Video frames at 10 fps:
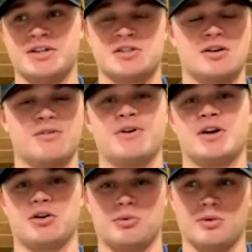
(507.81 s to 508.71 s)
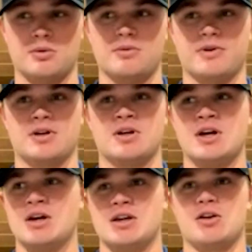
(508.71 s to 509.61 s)
I started to find a groove, and
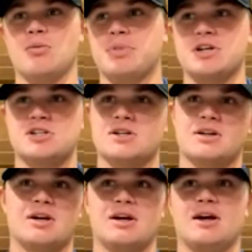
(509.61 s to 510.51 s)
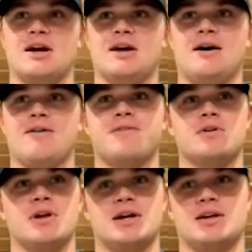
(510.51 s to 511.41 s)
pitching. I
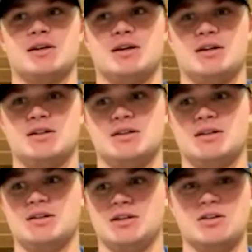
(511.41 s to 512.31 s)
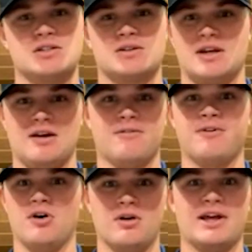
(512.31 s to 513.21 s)
feel like you just kind of
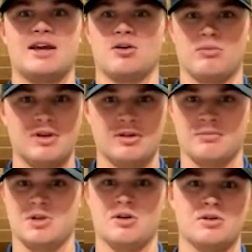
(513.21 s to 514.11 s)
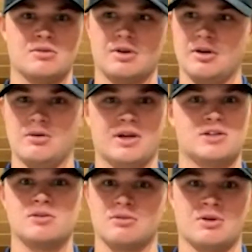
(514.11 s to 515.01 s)
follow like in a rhythm. You'll go
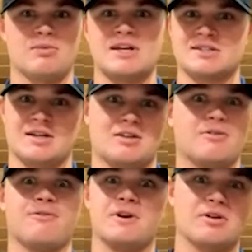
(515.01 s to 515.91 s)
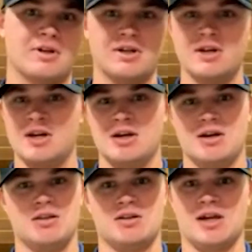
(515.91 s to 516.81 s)
like 2 or 3 weeks like you feel it,
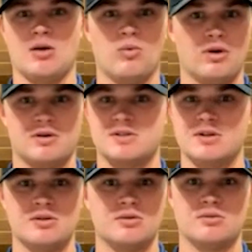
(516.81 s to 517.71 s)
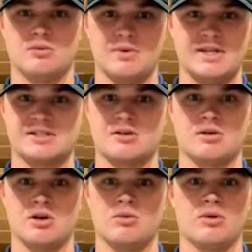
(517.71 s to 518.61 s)
and then you got 1 or 2 weeks in a
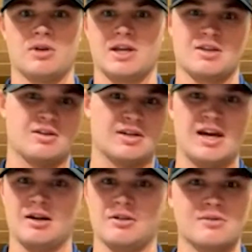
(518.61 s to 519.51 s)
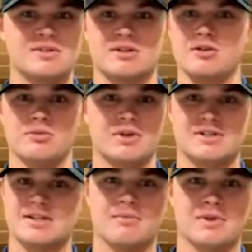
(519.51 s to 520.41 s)
row where like you kind of lose a little bit
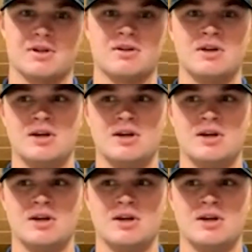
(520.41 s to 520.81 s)
of something.